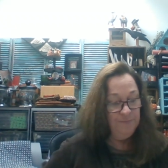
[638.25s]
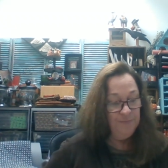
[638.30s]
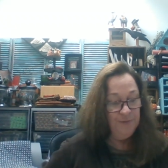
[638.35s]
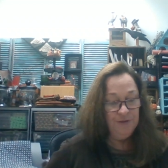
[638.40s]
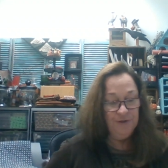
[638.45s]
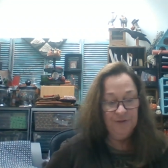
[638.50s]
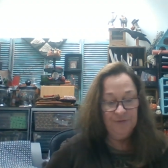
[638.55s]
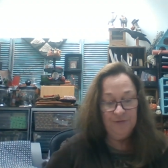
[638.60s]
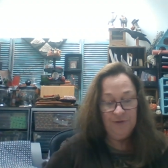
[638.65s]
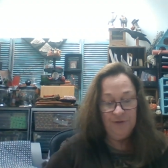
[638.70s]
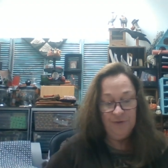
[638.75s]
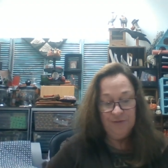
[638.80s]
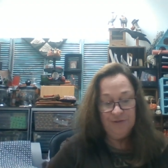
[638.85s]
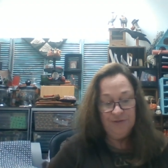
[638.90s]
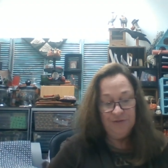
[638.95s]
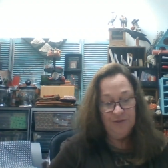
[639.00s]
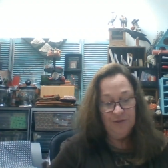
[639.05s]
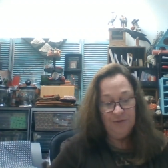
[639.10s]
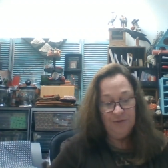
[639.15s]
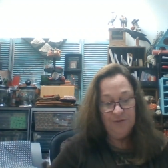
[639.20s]
book, there
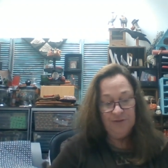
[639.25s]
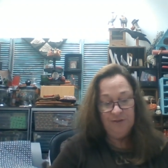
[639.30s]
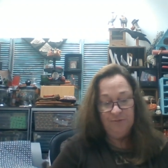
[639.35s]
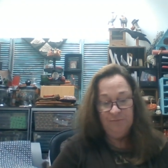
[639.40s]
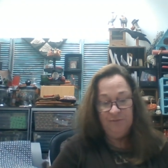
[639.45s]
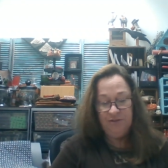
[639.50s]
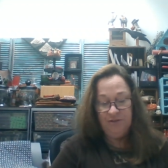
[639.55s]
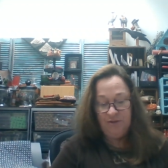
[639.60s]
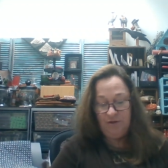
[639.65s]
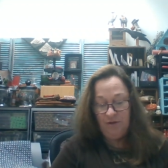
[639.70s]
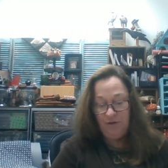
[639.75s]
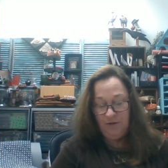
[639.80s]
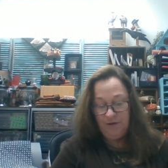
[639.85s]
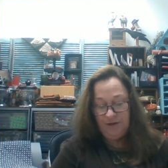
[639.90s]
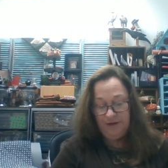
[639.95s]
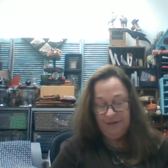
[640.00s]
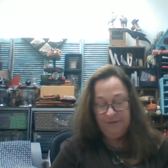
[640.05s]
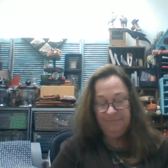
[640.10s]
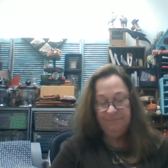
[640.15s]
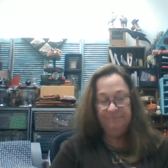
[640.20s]
was the Christmas
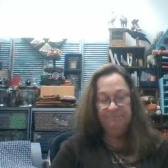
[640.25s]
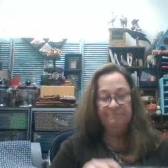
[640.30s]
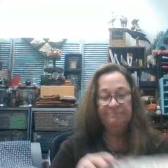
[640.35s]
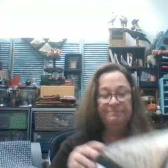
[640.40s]
garden.